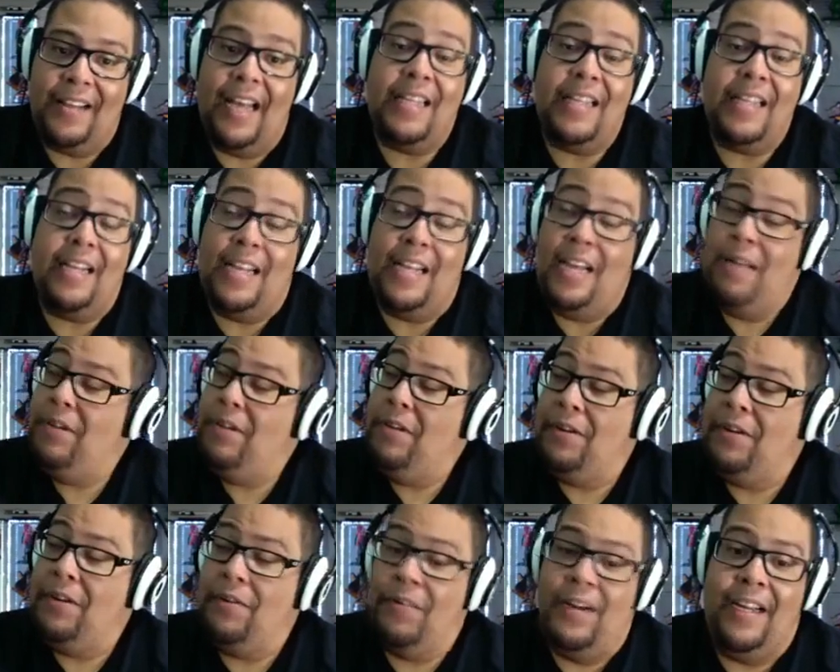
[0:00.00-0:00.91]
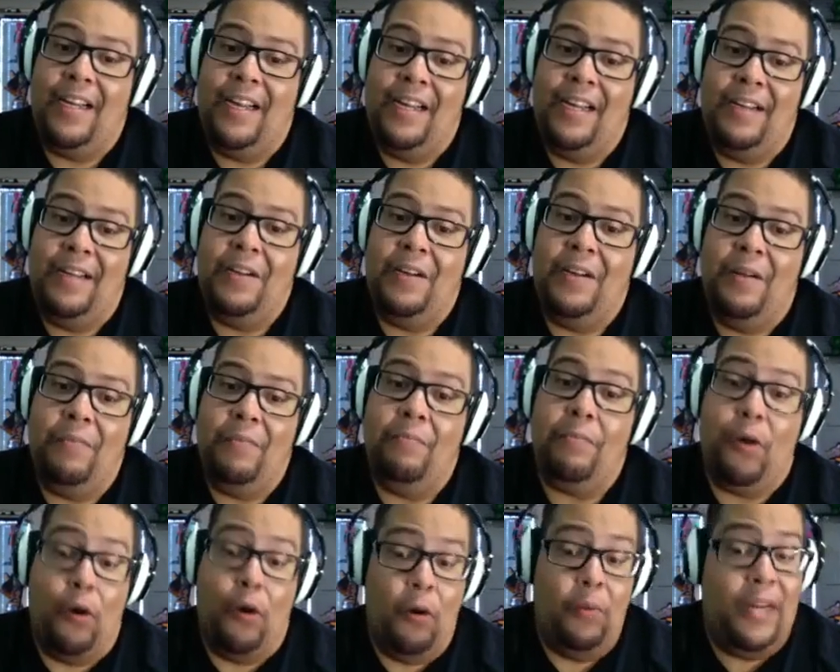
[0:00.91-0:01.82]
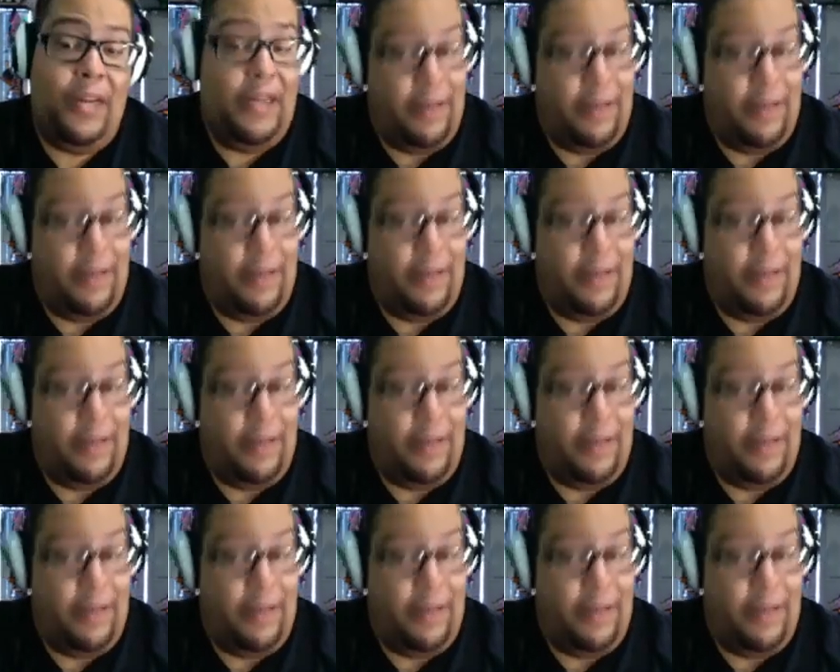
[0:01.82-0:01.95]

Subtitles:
I think that'd be a great game. Boba,